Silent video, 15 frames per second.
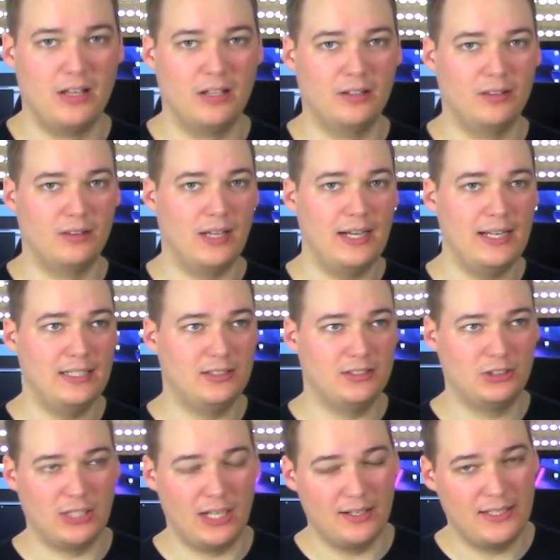nice
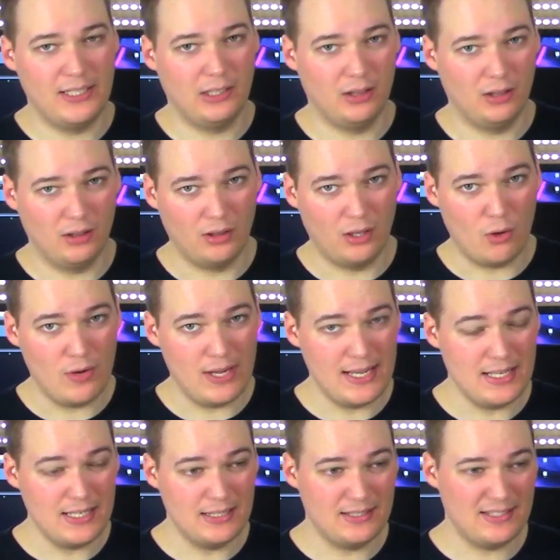chunky low
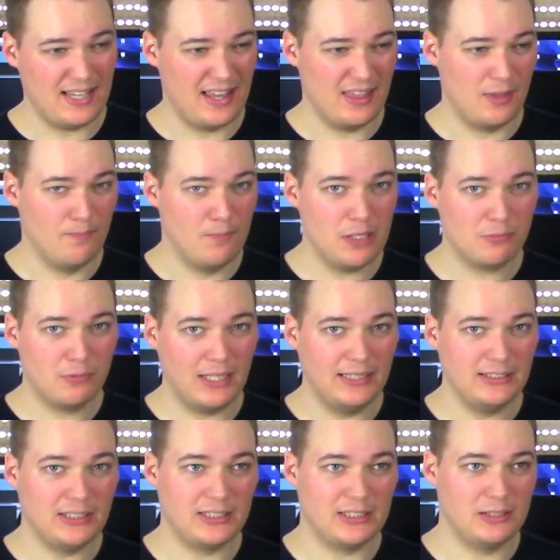end, and the mid
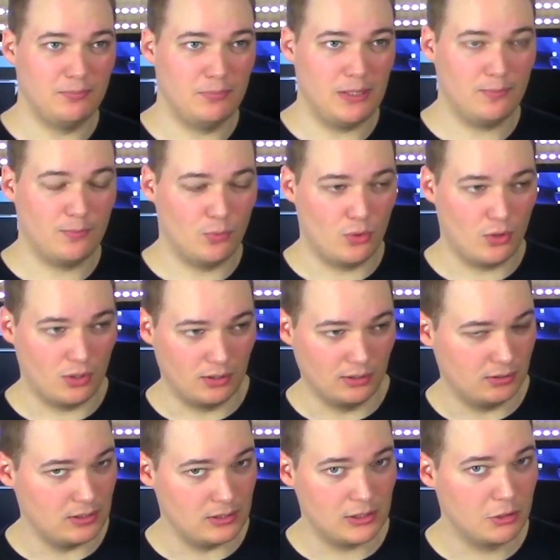range is a bit more
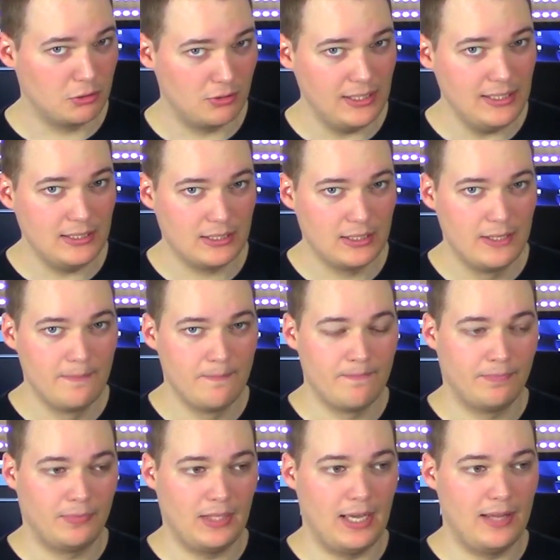discreet,
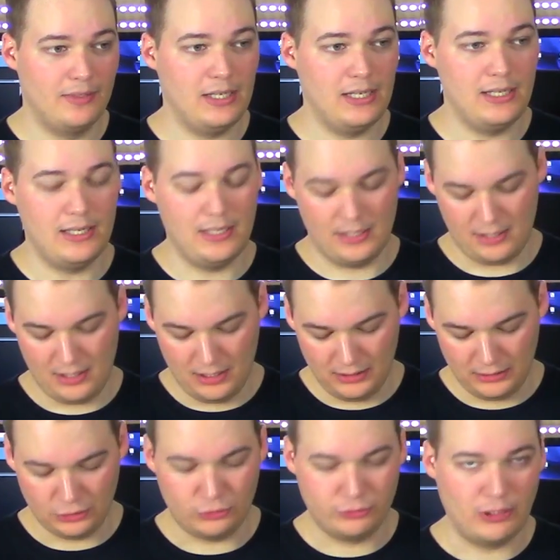and the
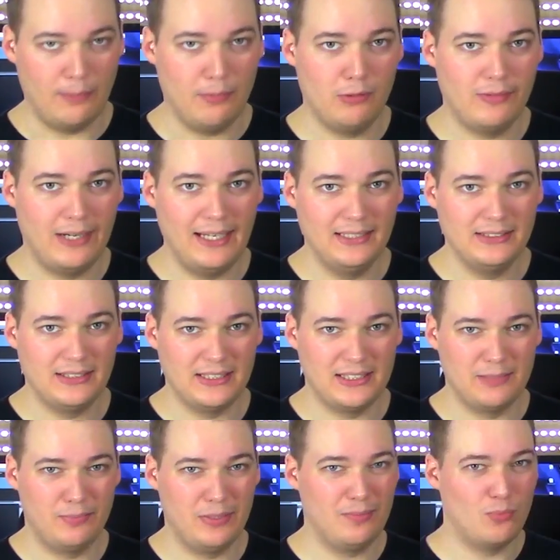treble range is
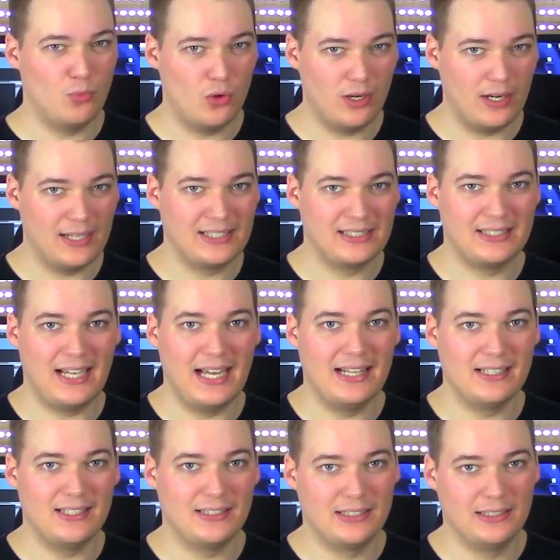a bit more
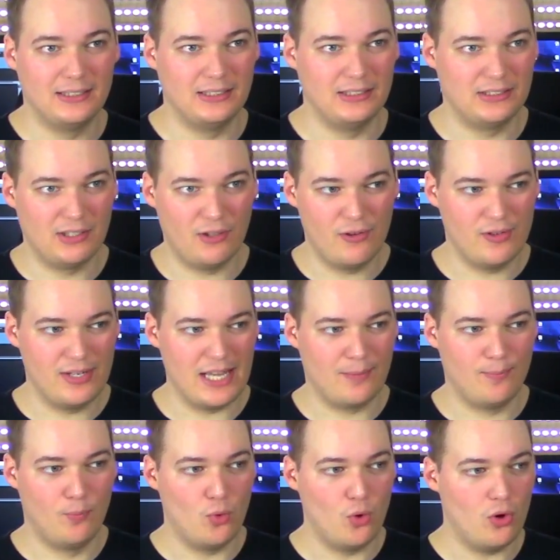excited, so you get
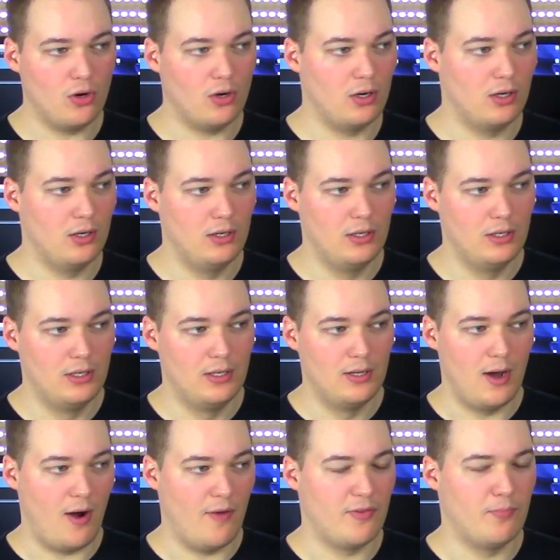more
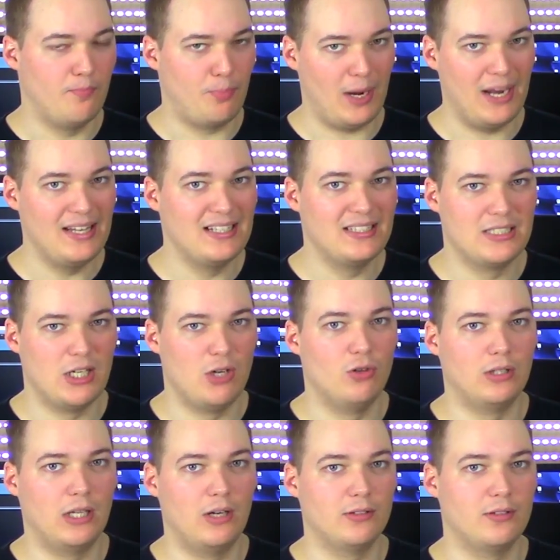of a biting
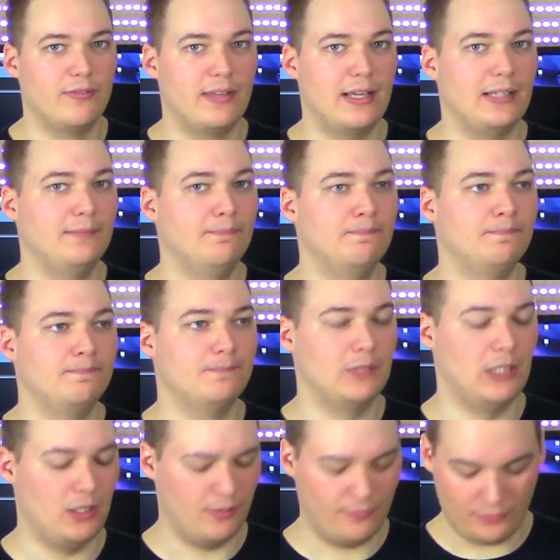tone out
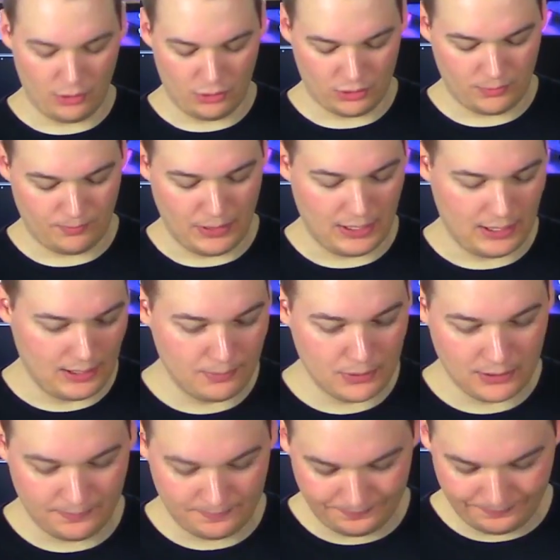of those pickups.